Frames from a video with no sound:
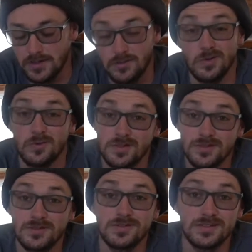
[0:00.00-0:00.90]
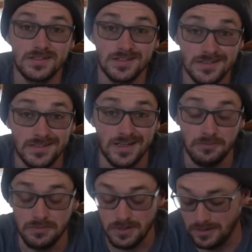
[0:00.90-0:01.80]
what we're doing to it this
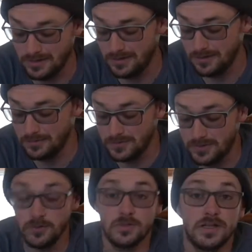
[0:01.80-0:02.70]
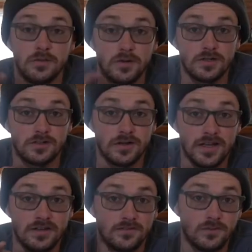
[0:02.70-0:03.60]
time. So it worked
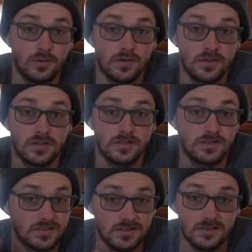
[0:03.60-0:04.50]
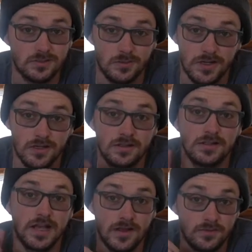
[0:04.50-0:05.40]
great for just a little while.
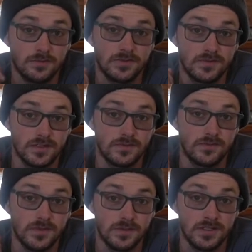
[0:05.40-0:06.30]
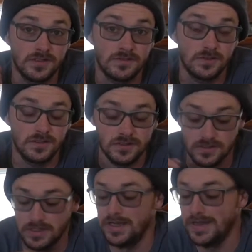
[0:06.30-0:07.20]
After we finished filming, of course,
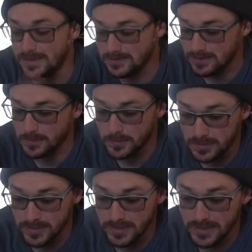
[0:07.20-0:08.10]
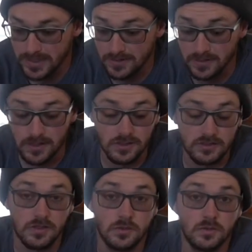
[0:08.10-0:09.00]
it stopped working again.
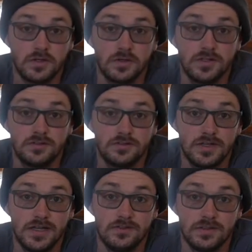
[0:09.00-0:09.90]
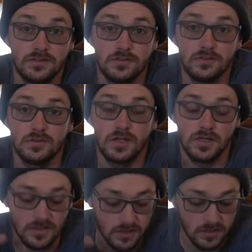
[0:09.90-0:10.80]
So we're going to dive into
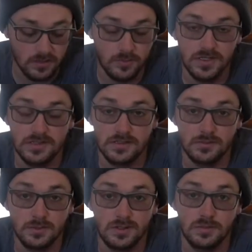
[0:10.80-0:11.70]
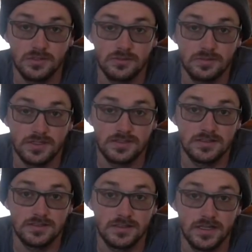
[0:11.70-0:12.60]
another piece that we're going to be replacing
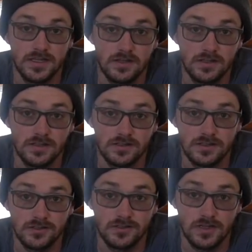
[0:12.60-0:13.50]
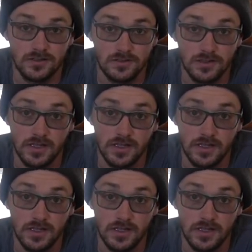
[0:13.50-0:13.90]
today on this Energizer,